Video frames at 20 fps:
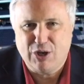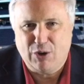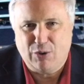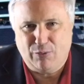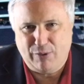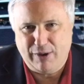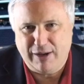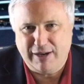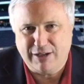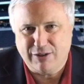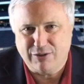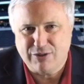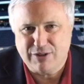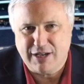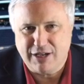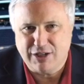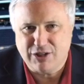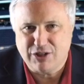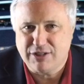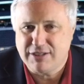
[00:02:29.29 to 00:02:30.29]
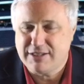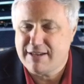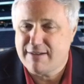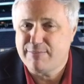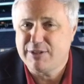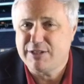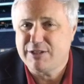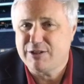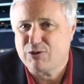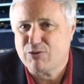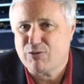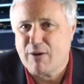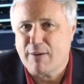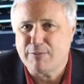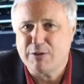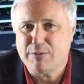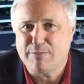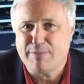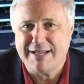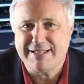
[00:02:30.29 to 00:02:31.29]
Radio stations have been
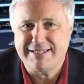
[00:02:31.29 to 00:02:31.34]
disrupted by